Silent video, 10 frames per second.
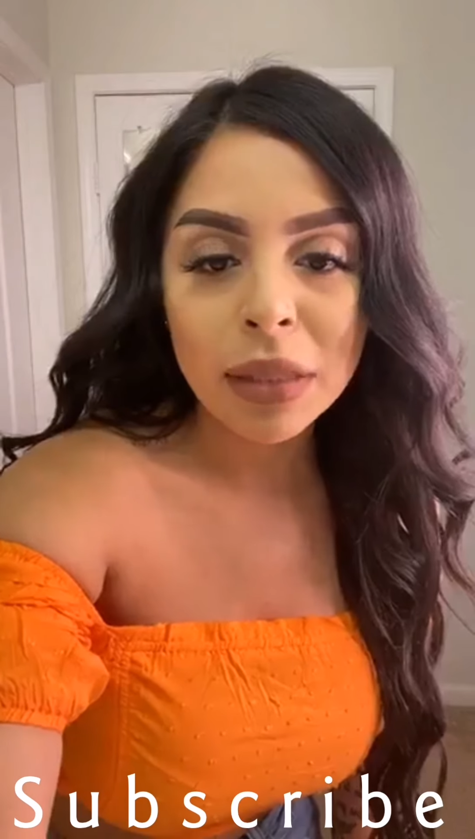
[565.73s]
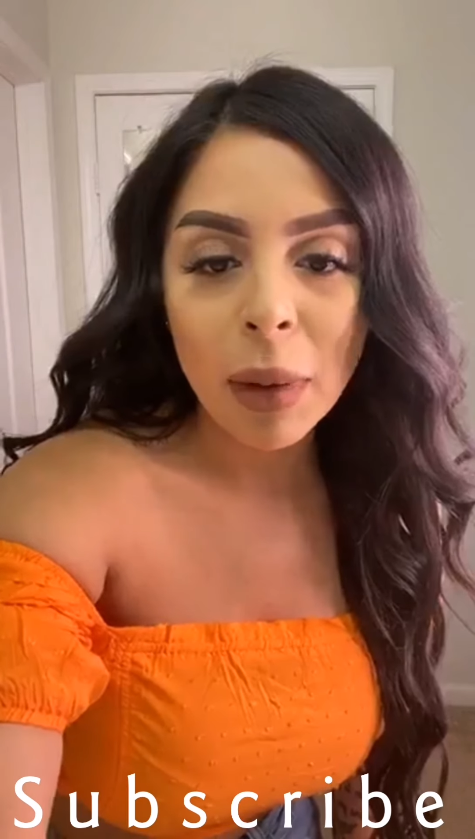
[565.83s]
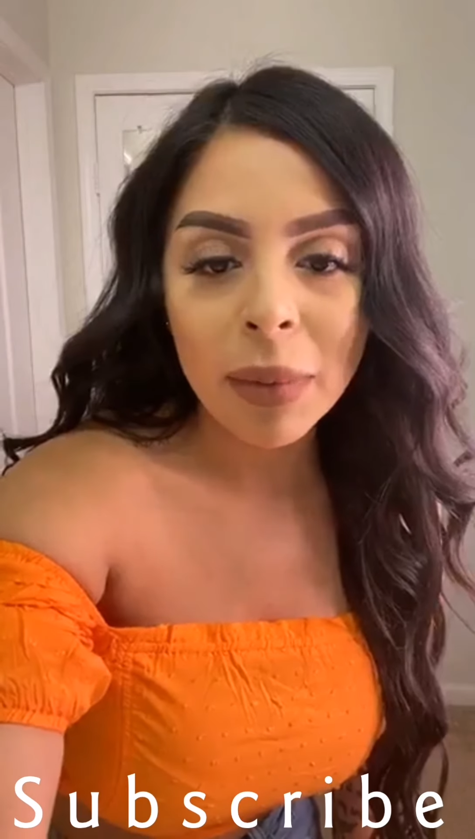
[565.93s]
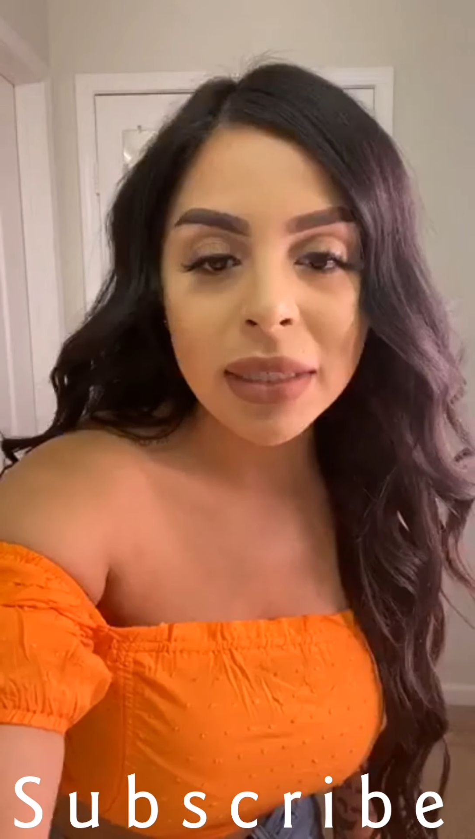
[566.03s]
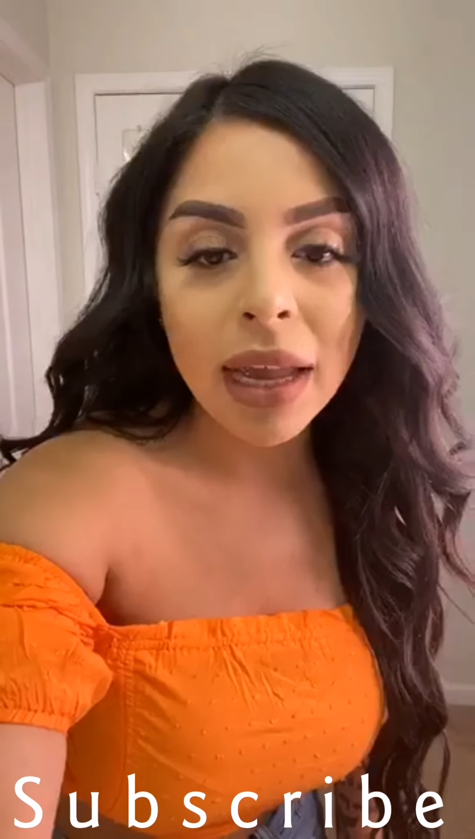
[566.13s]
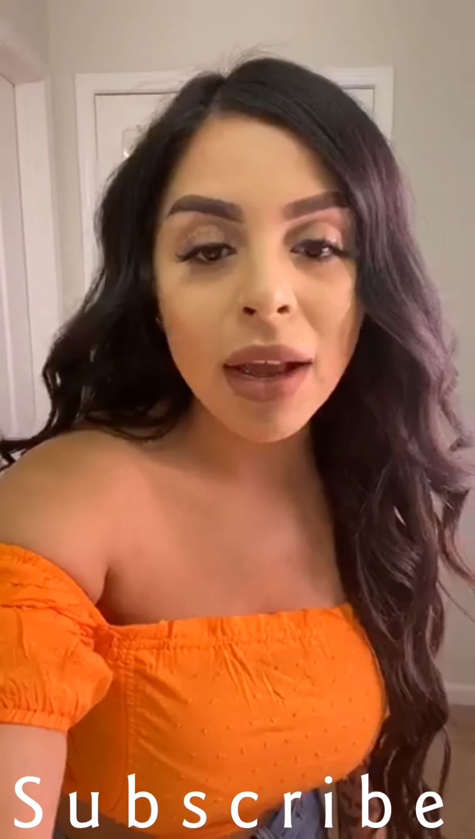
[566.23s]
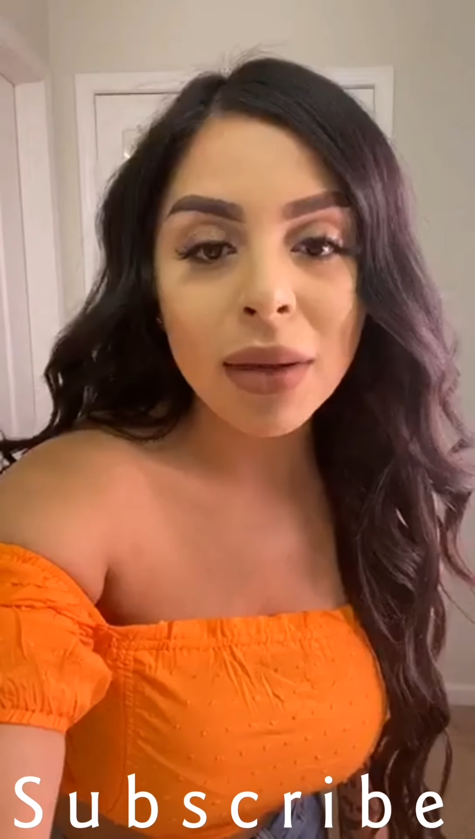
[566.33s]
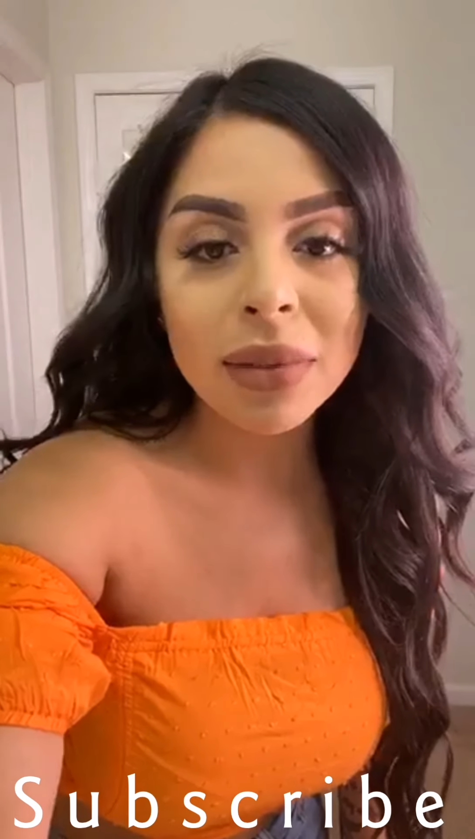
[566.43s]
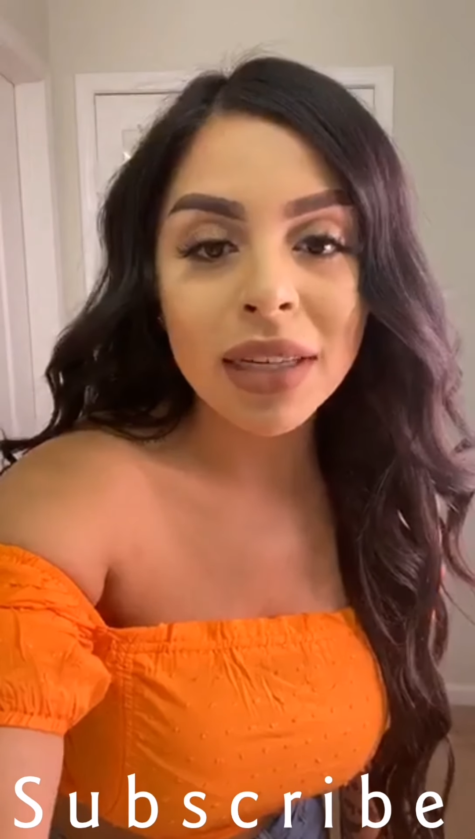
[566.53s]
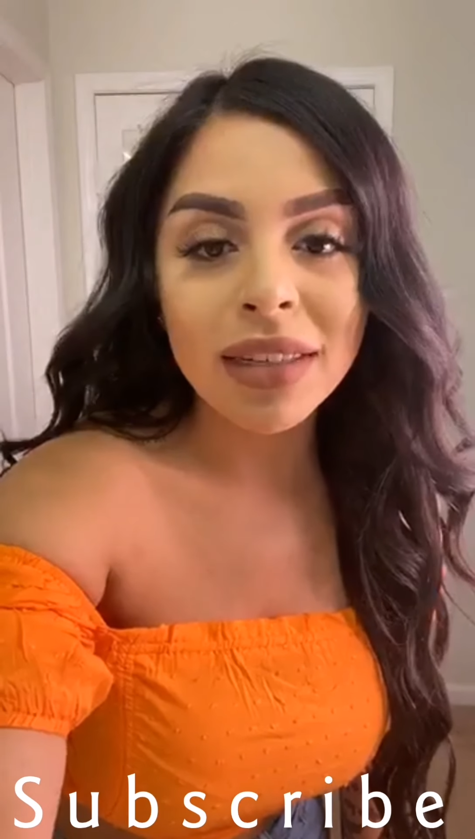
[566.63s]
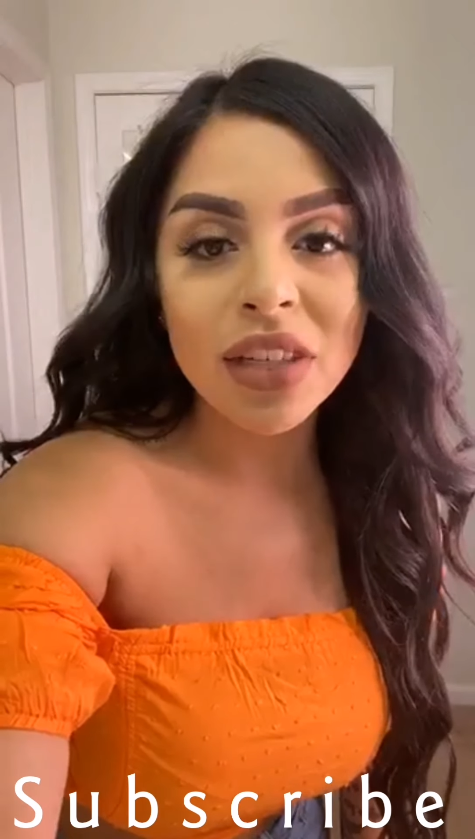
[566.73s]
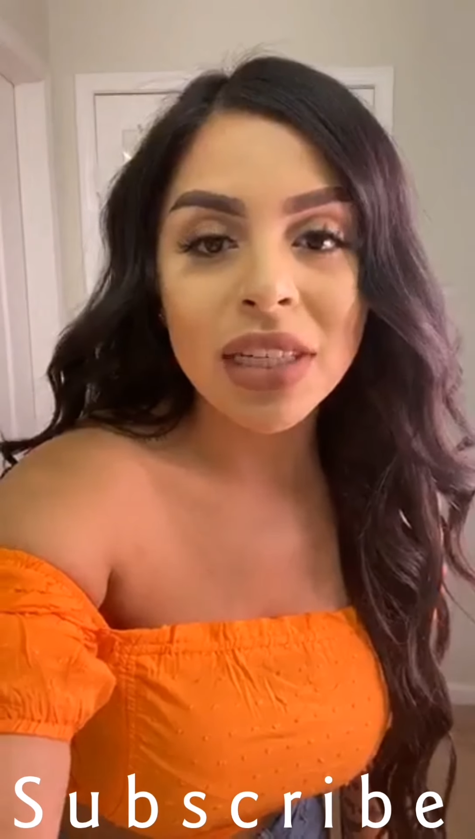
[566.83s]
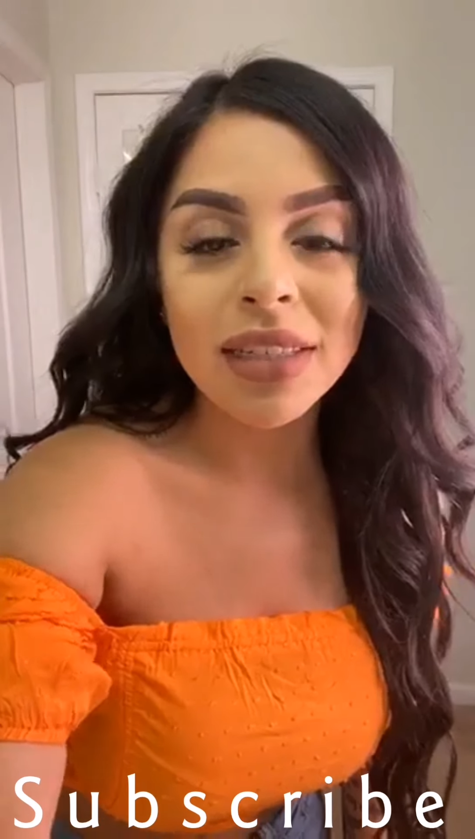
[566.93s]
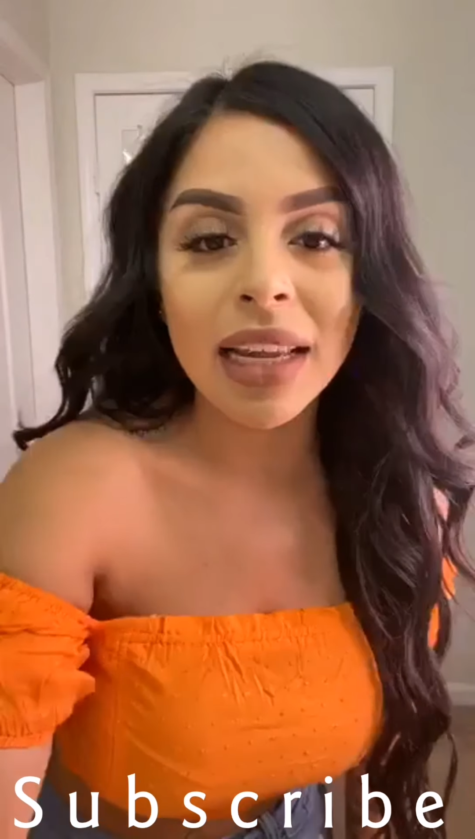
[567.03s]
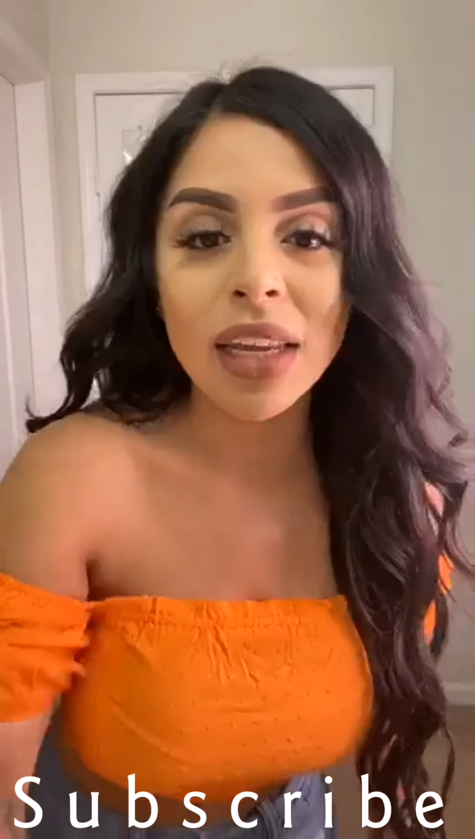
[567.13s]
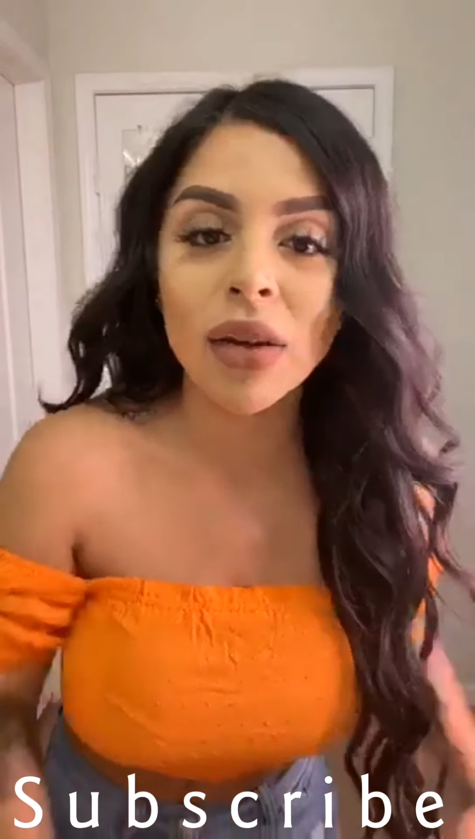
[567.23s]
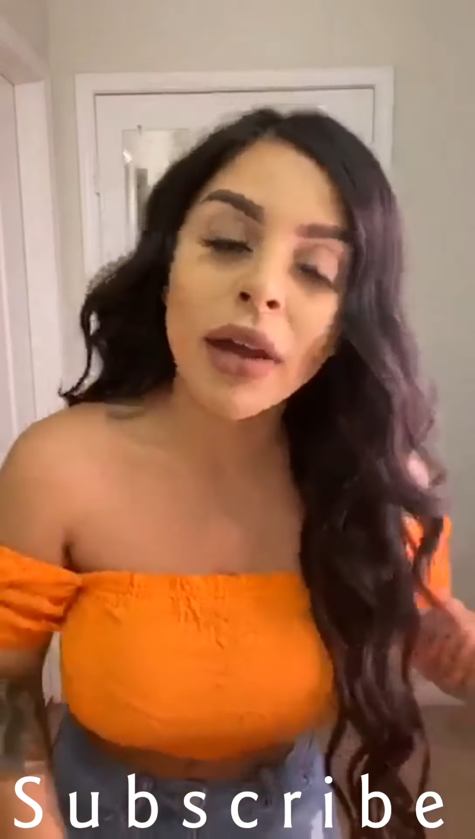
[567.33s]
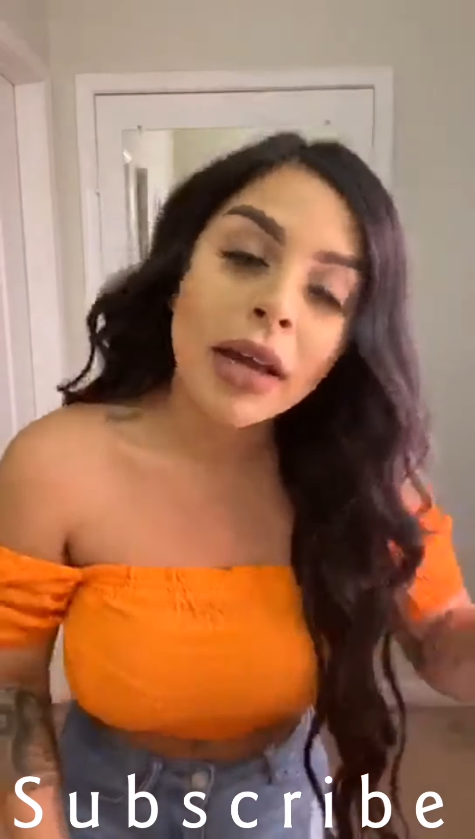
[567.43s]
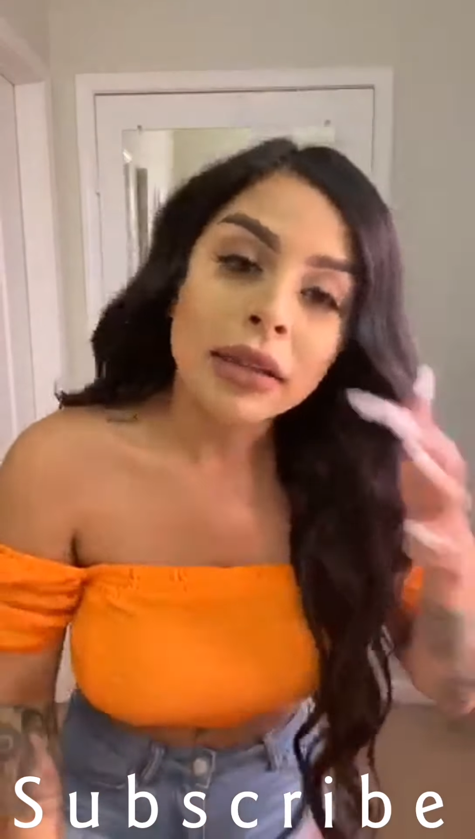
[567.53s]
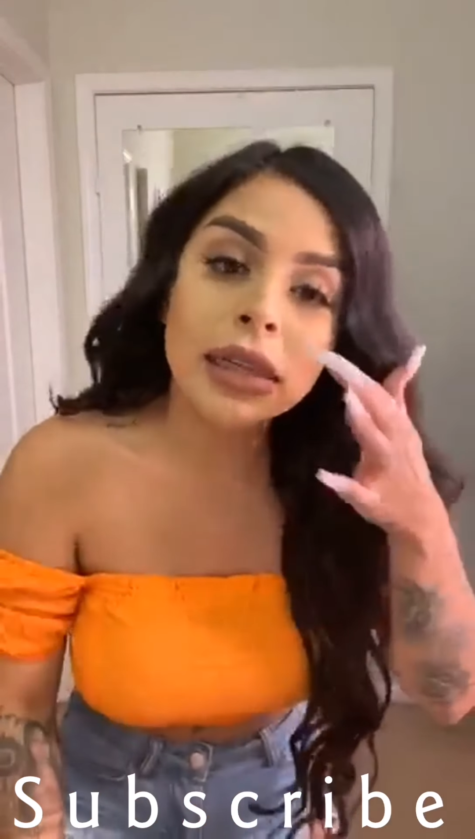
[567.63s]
That looks bomb as hell. I'm digging the jeans. Thank you.